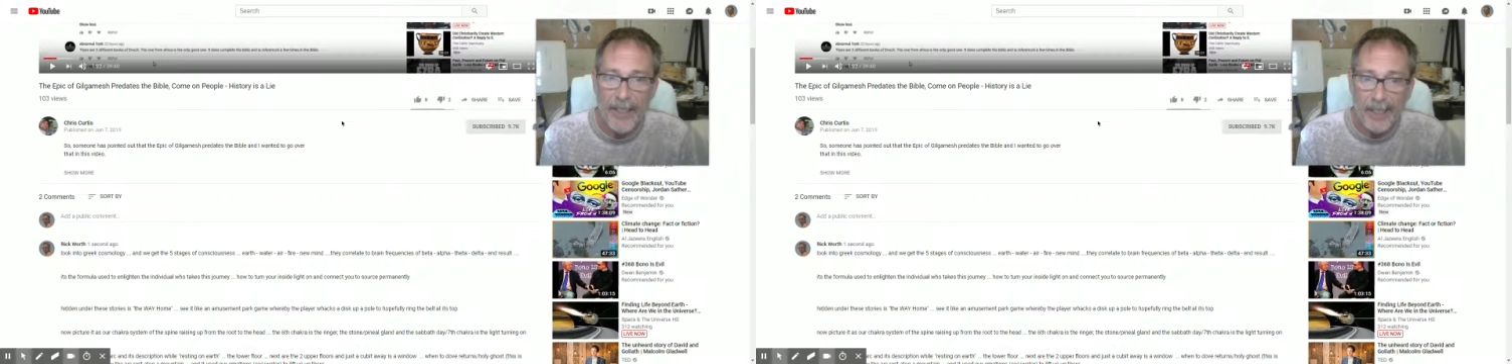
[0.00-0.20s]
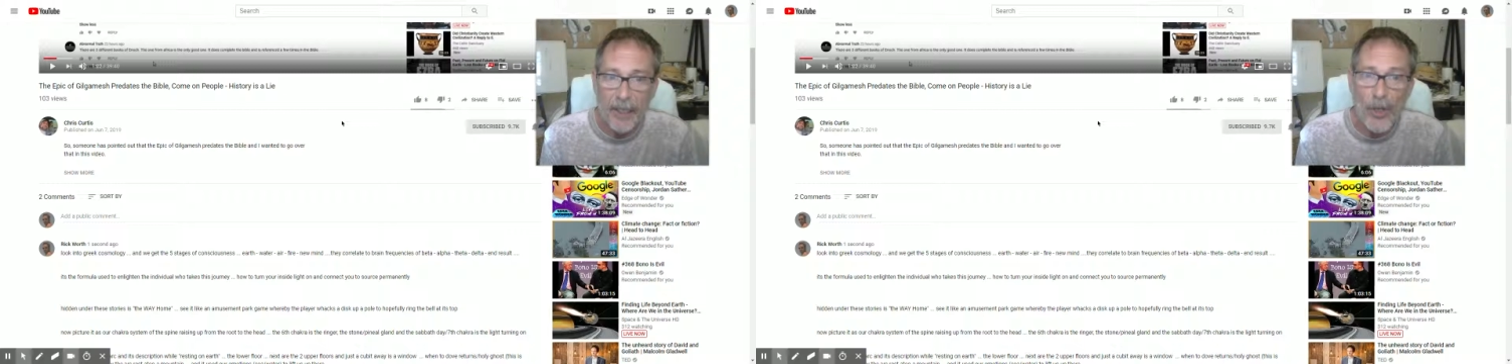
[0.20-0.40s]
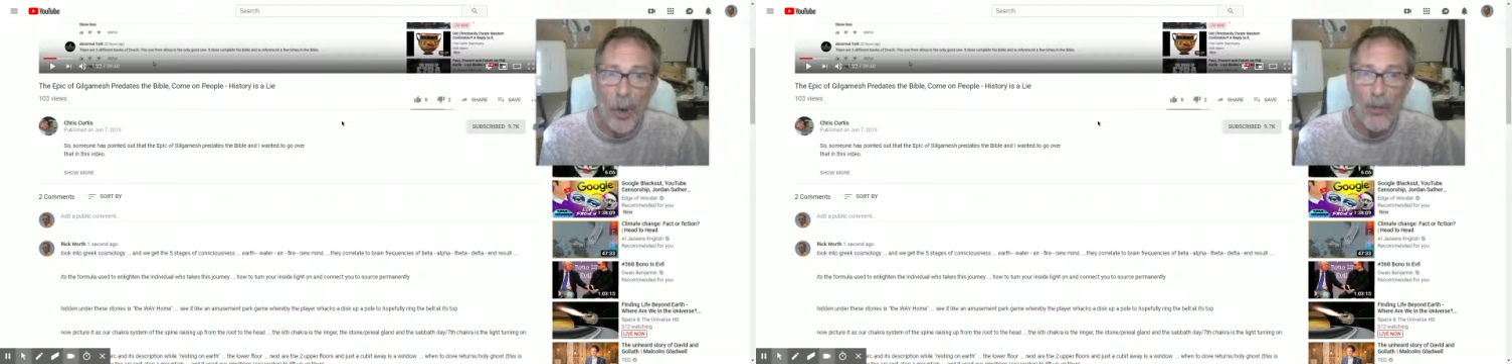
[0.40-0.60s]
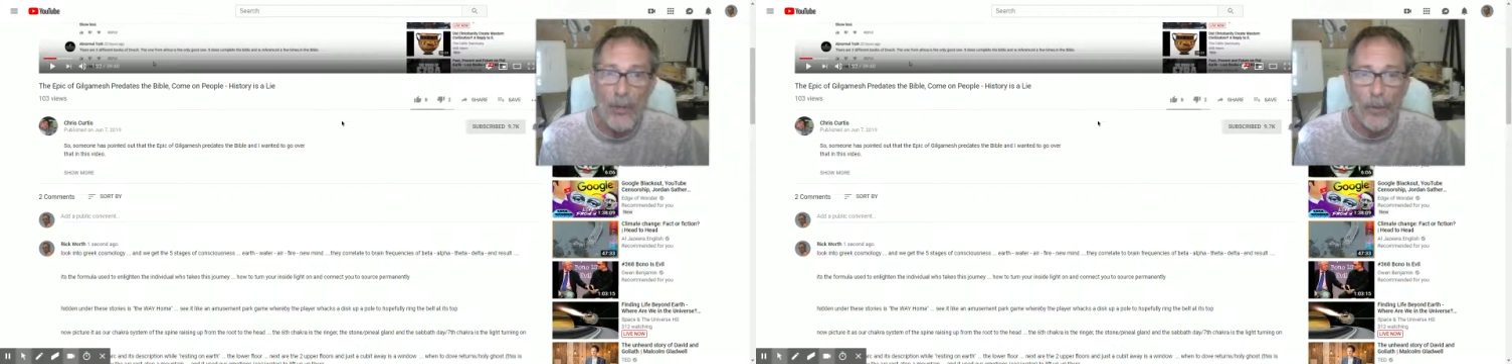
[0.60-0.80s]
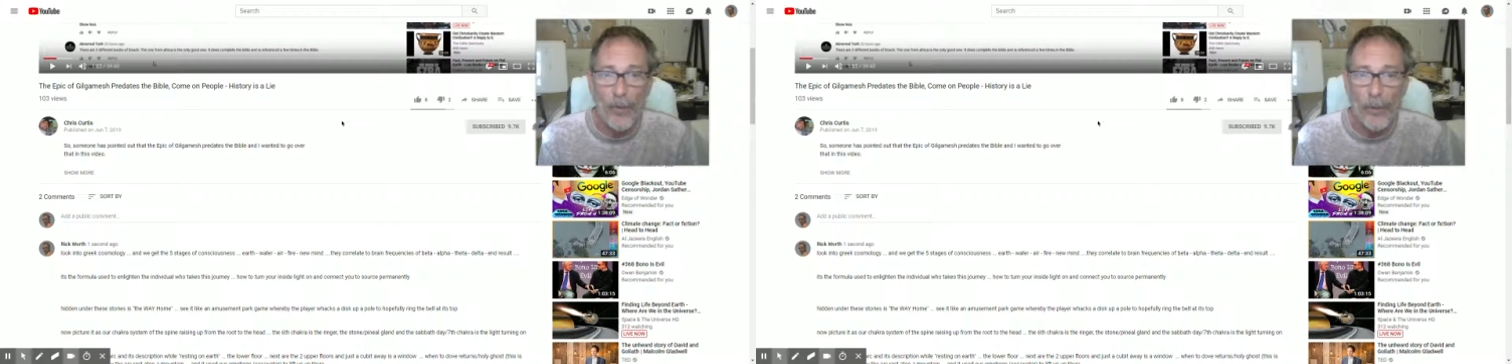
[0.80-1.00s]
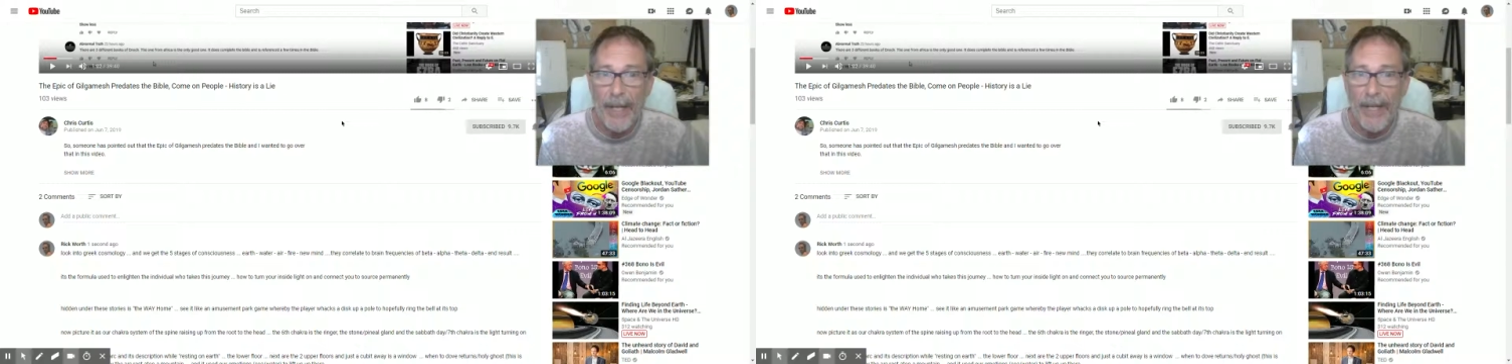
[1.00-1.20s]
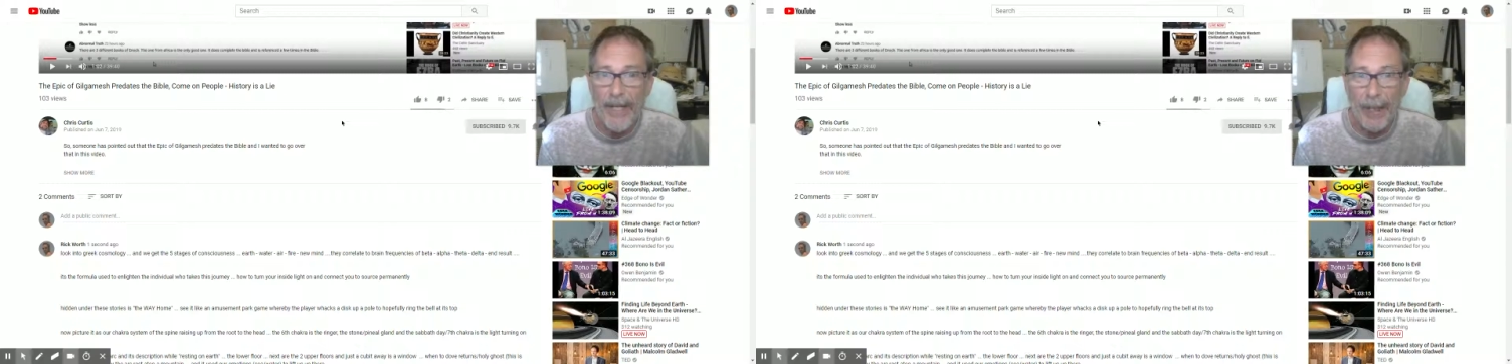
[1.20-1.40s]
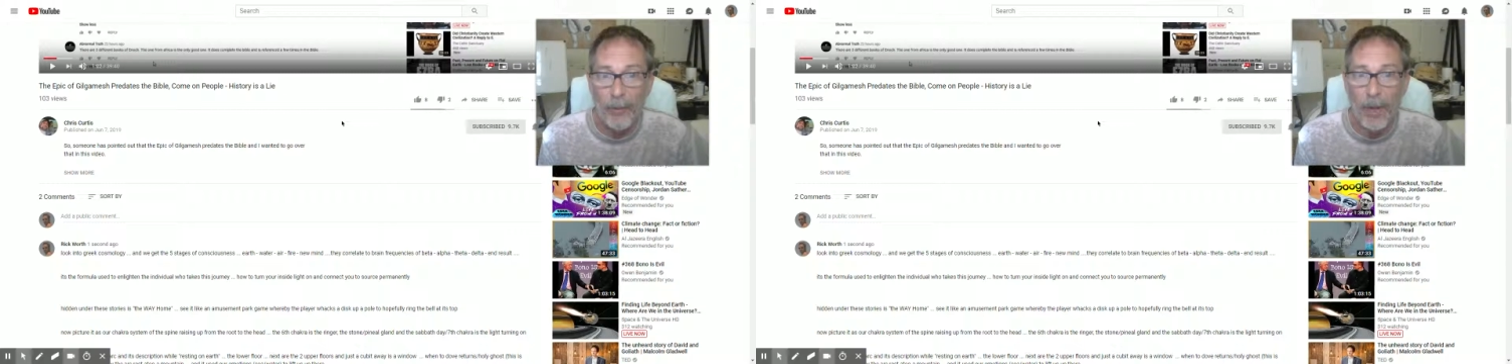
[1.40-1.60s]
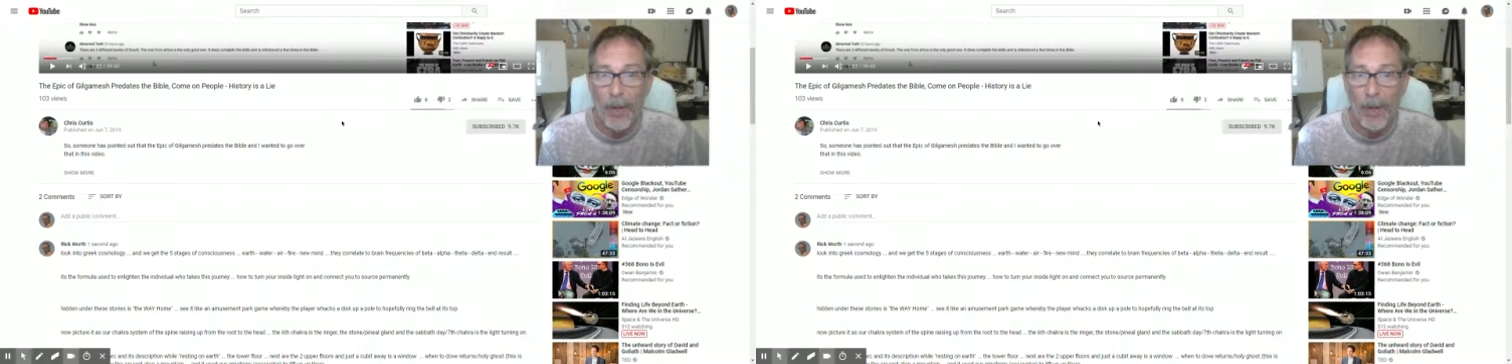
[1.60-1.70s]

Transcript: you go from being